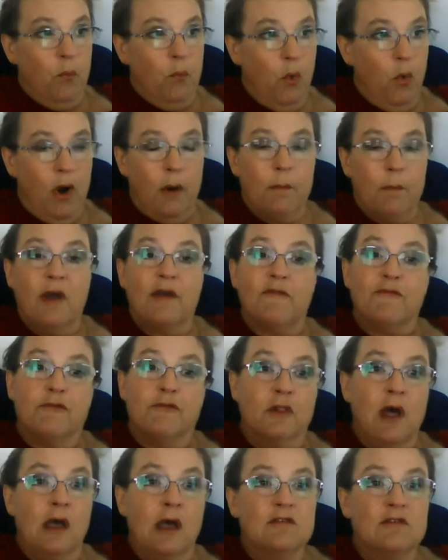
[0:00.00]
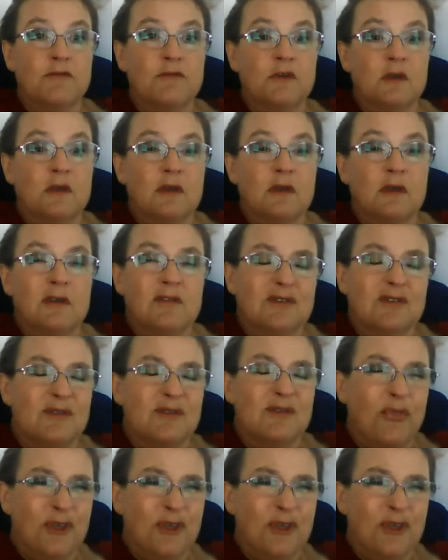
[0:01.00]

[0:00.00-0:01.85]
where my philosophy is. And the